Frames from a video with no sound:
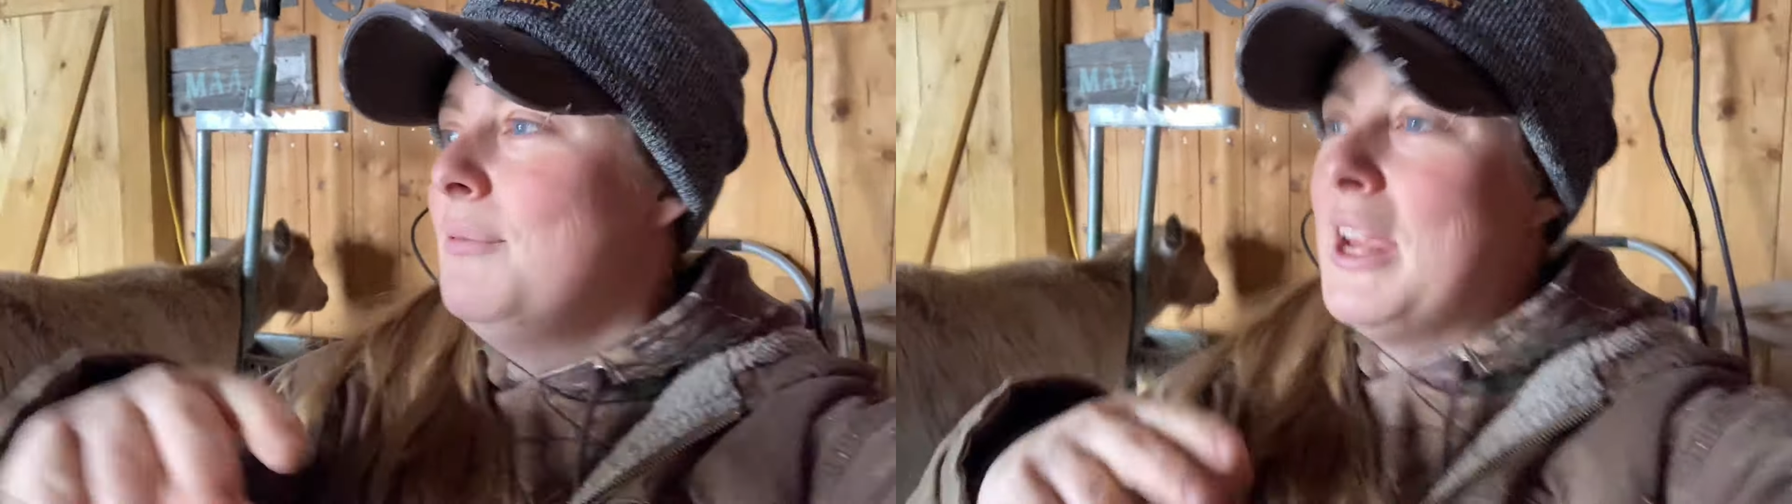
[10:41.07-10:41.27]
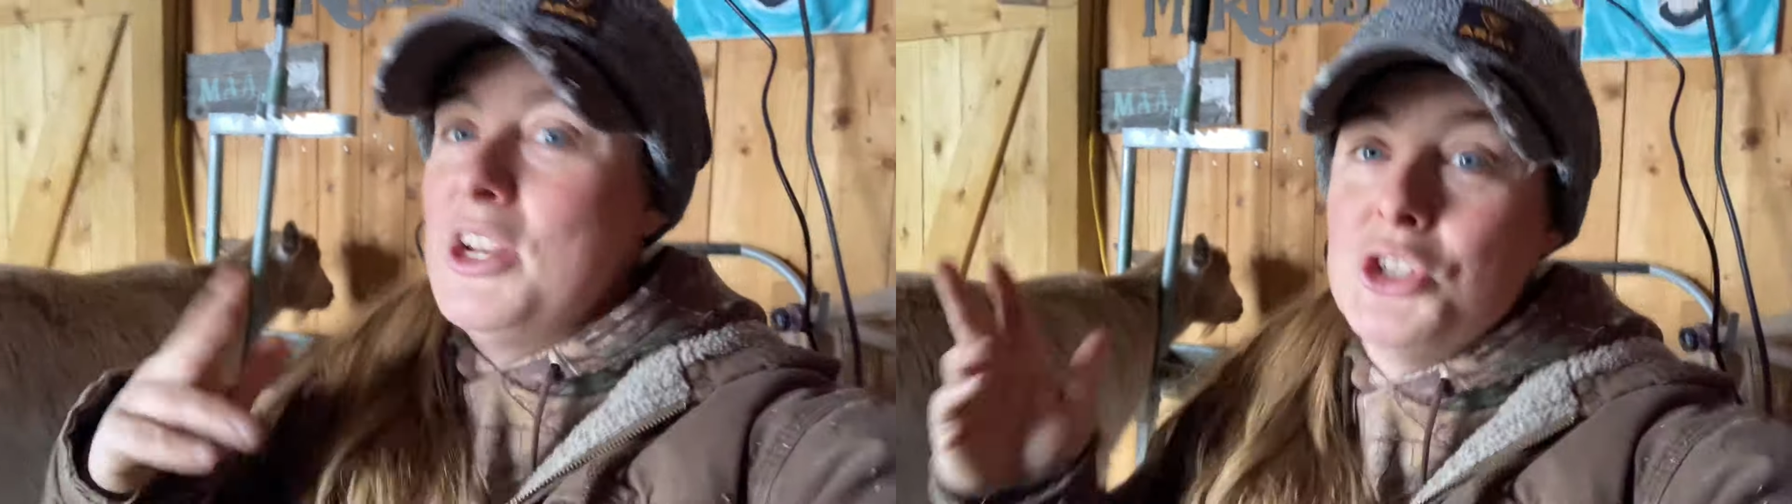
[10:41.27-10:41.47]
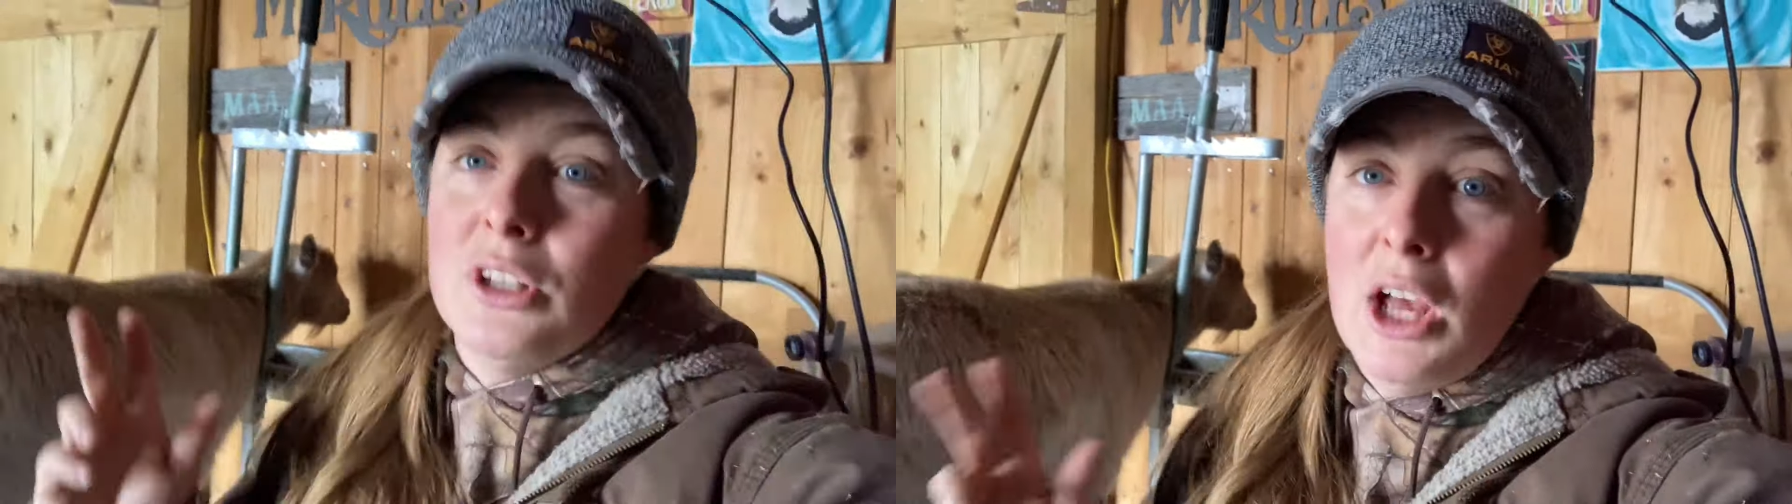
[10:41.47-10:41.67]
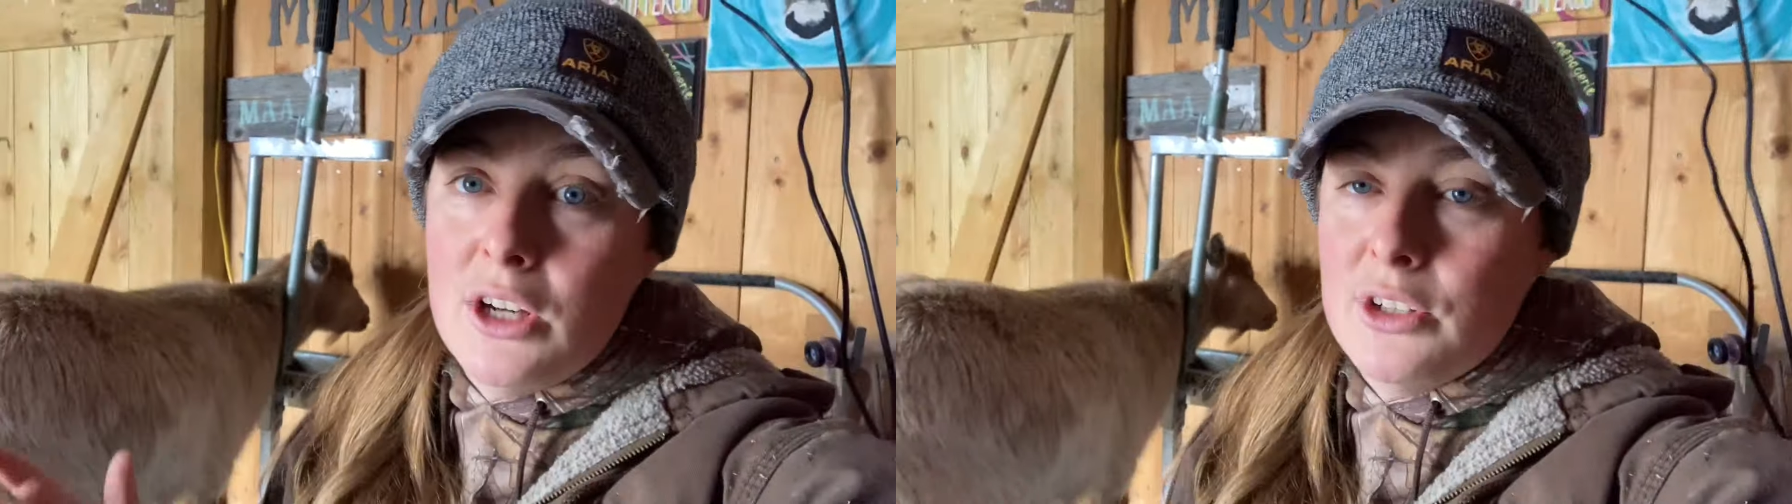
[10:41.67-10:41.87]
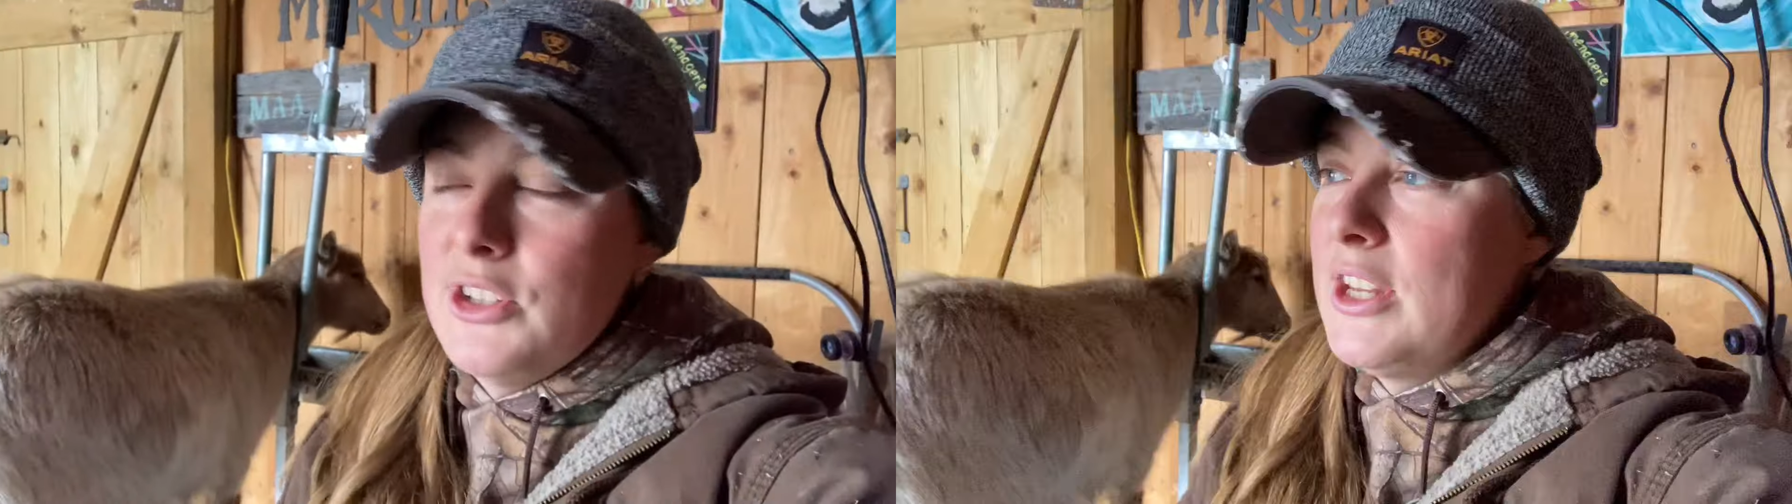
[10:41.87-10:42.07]
making sure the
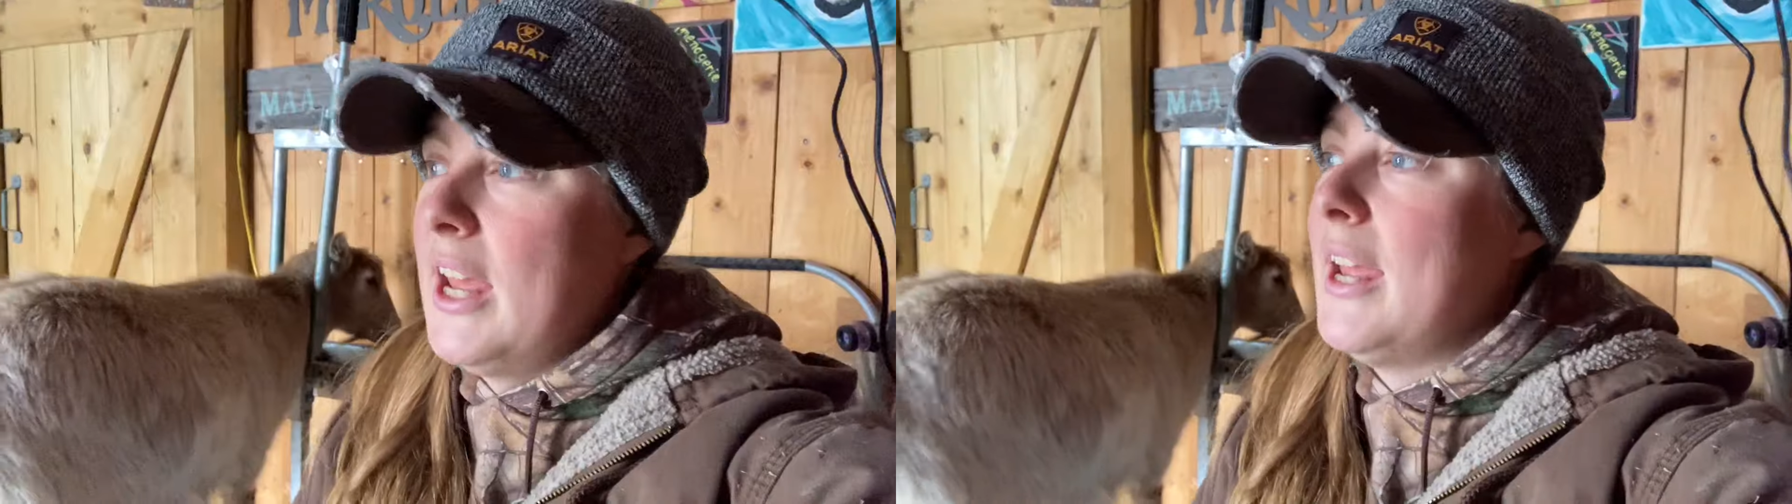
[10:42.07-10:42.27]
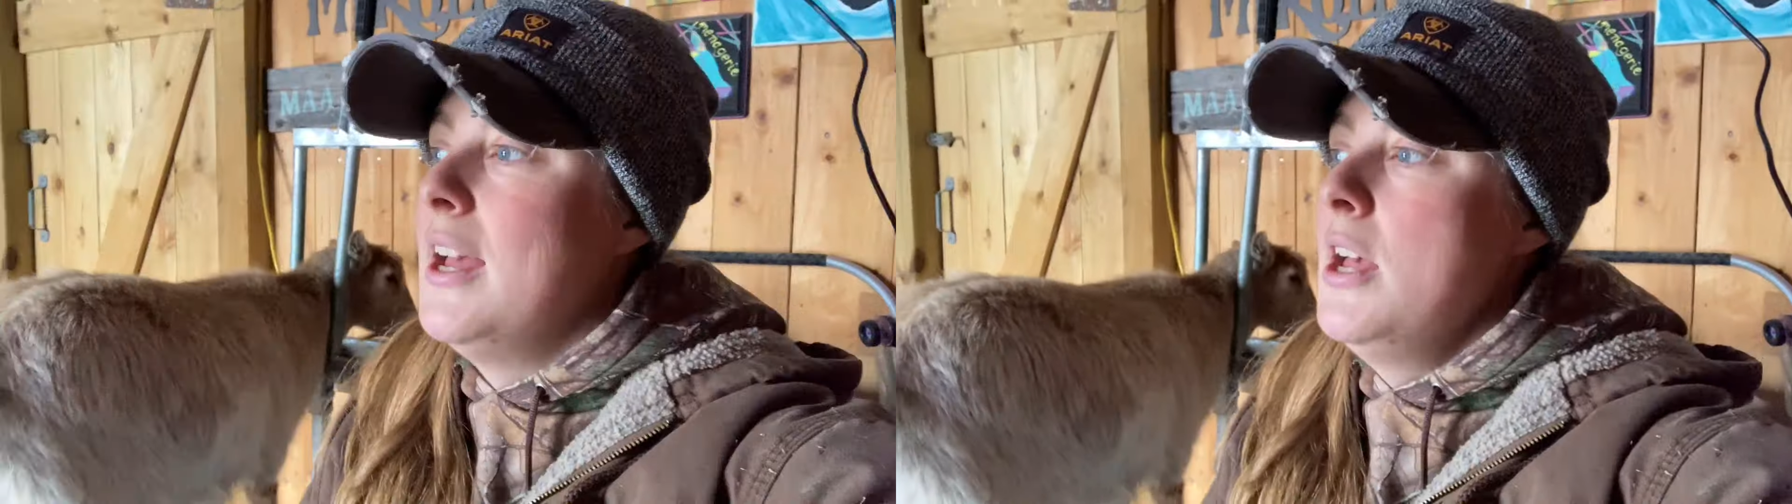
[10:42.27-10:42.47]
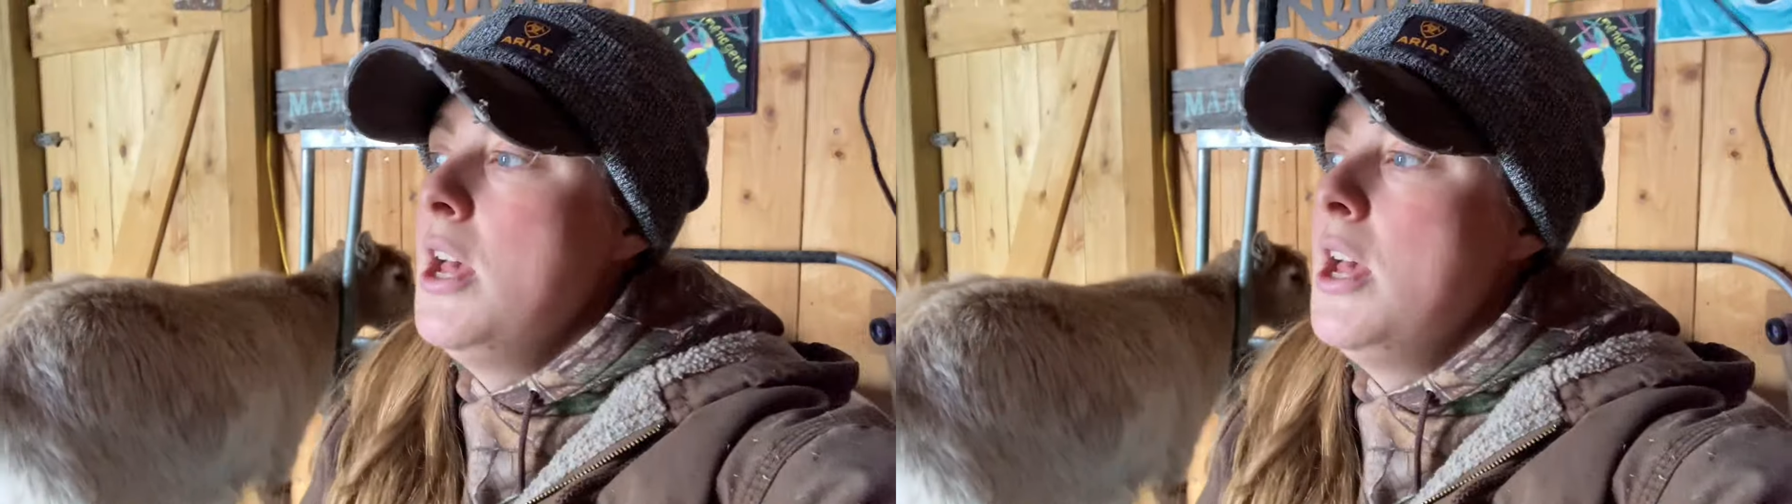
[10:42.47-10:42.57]
udders stay